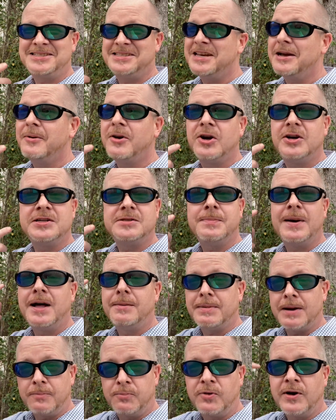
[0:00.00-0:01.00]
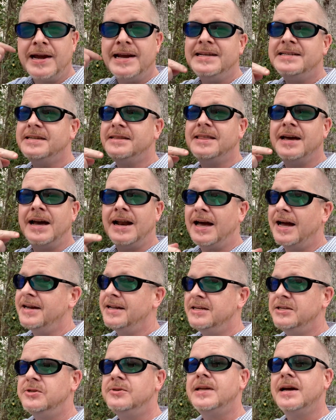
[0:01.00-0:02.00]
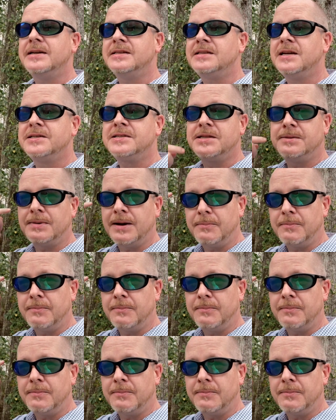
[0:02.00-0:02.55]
See, I already smiled. My brain did that. I didn't do that intentionally.